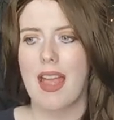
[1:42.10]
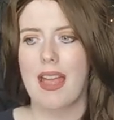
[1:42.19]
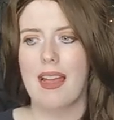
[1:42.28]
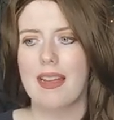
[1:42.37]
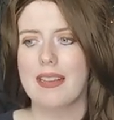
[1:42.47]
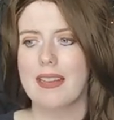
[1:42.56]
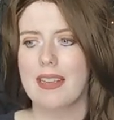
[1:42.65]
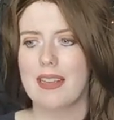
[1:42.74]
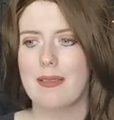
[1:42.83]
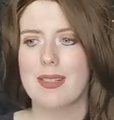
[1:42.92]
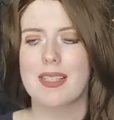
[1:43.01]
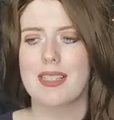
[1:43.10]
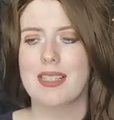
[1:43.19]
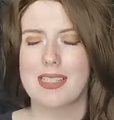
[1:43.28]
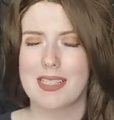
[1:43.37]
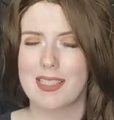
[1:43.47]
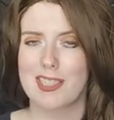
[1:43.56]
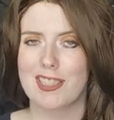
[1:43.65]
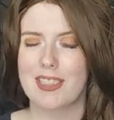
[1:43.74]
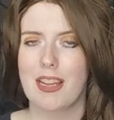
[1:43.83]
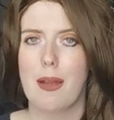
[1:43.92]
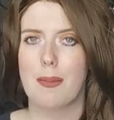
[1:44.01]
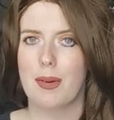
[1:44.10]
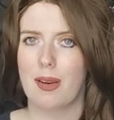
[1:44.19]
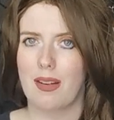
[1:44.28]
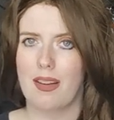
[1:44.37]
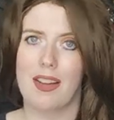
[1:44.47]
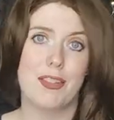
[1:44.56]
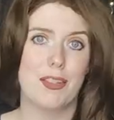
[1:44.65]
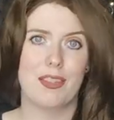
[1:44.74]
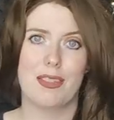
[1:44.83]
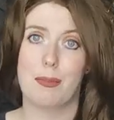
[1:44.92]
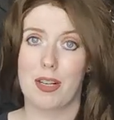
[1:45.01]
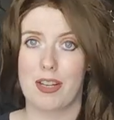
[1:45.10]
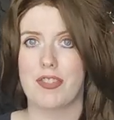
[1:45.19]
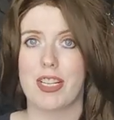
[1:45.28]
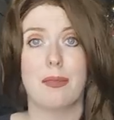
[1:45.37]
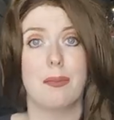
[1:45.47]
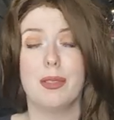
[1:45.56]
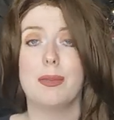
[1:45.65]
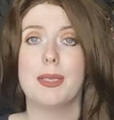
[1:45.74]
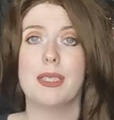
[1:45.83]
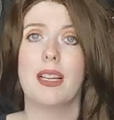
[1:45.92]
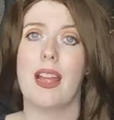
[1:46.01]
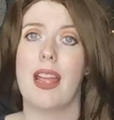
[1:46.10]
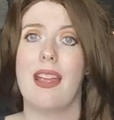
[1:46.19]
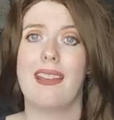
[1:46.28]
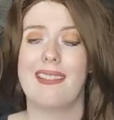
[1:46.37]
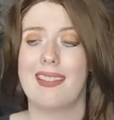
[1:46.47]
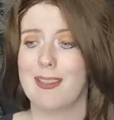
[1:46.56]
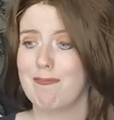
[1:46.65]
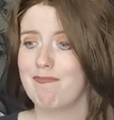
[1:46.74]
and it was considered under the Project Blue Book, and